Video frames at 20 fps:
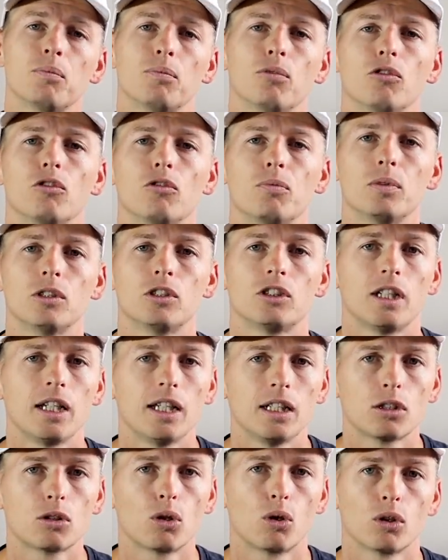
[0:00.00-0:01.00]
improvements
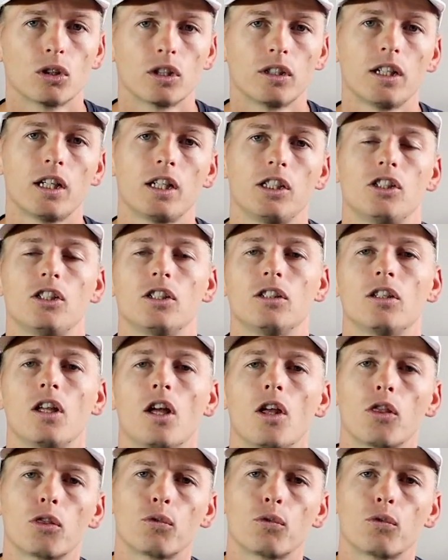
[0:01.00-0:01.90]
in coordination